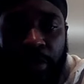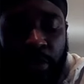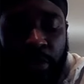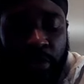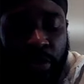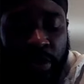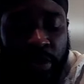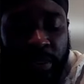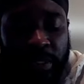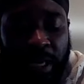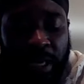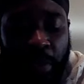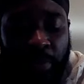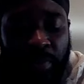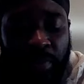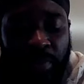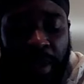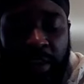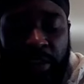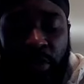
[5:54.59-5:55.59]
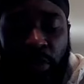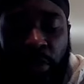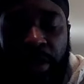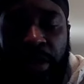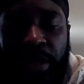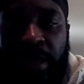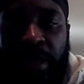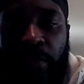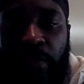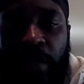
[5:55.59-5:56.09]
During the time of Ezra and
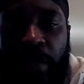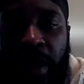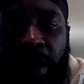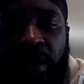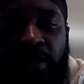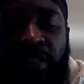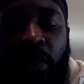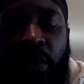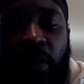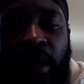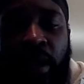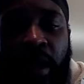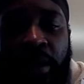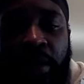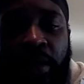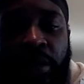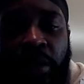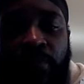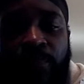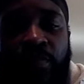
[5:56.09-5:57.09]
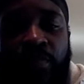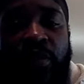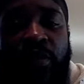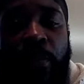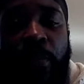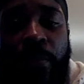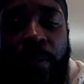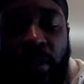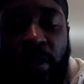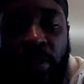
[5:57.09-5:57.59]
Nehemiah, they were under the
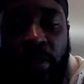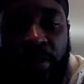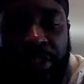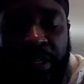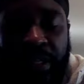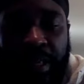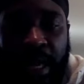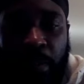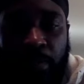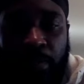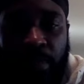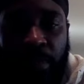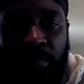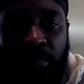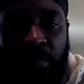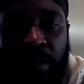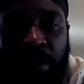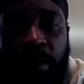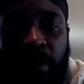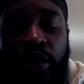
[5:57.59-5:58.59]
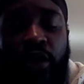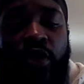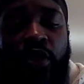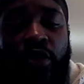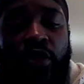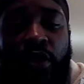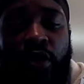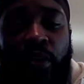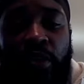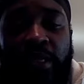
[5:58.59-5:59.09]
Persian captivity.
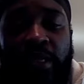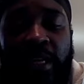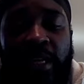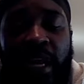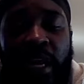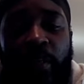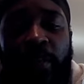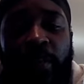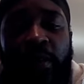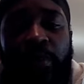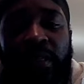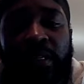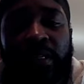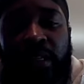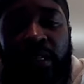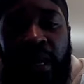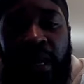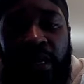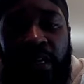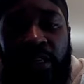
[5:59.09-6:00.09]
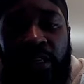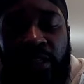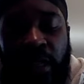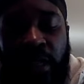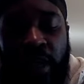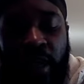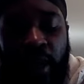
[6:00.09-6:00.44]
During the time of the Messiah's